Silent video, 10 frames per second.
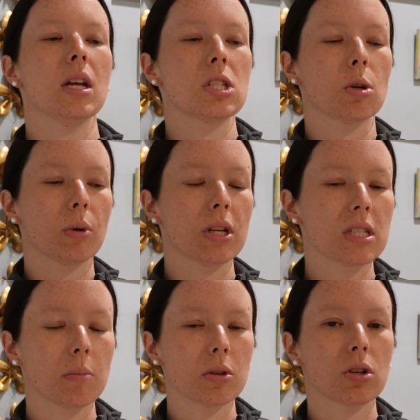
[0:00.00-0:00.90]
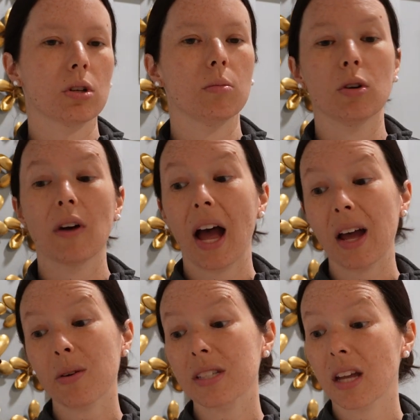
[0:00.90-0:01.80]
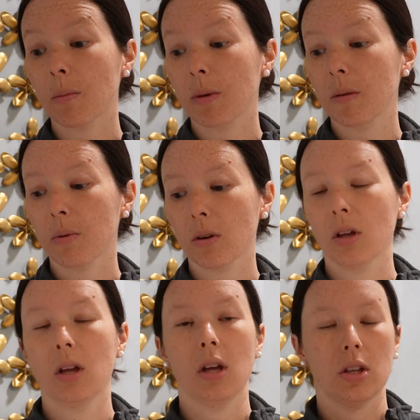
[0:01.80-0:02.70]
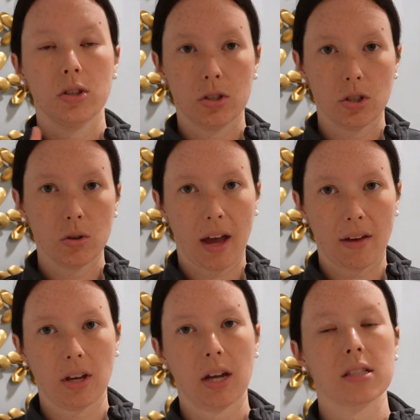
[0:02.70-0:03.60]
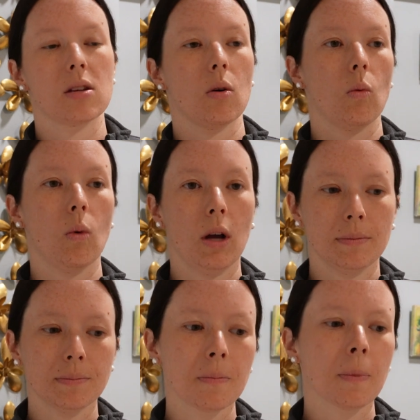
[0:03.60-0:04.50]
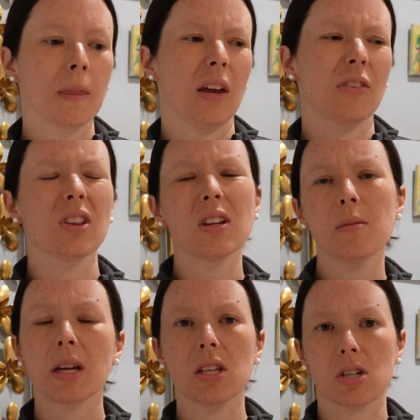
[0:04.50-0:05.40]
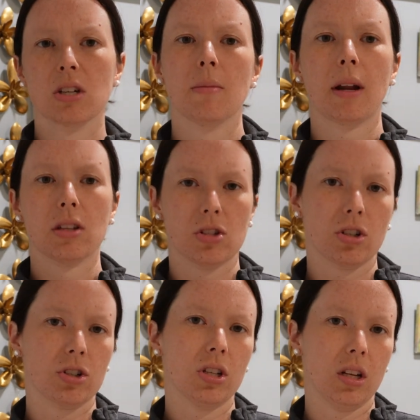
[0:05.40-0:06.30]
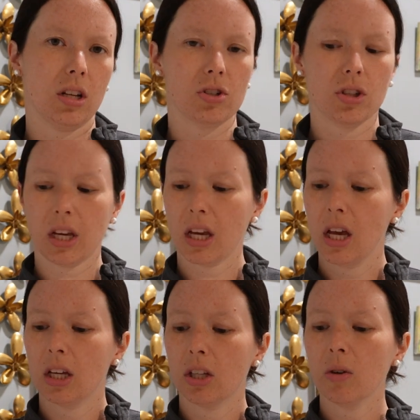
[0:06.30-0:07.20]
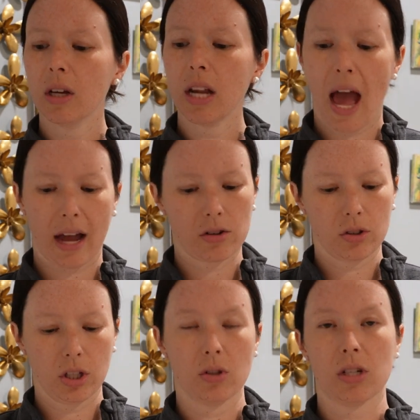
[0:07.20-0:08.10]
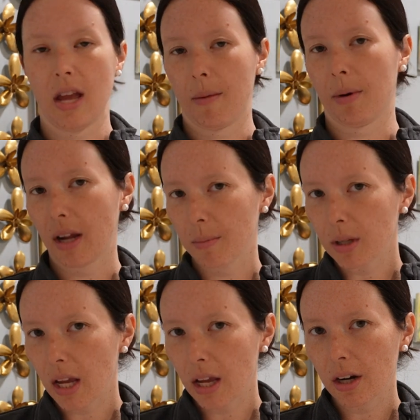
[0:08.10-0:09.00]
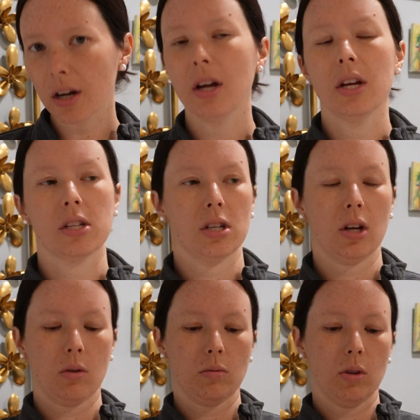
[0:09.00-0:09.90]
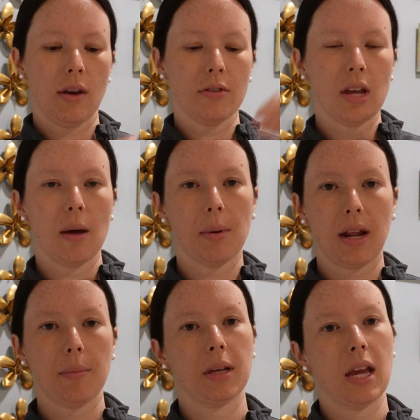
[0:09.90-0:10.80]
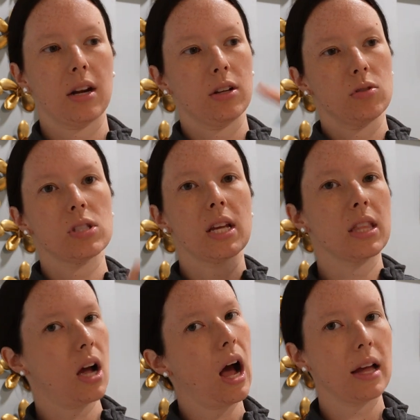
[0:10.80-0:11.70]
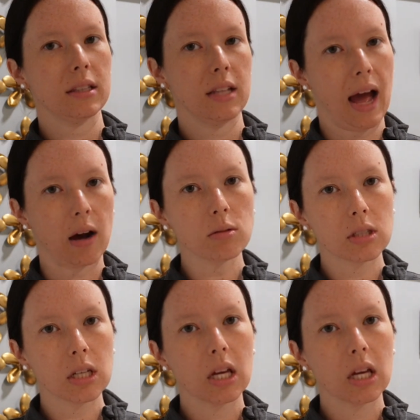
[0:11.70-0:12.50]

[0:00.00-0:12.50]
So pretty simple to remove. I always tell people 2 caveats. One, if you're a little bit concerned about insertion initially, you can actually use a tampon applicator. So you have your tampon applicator, you just take the cotton out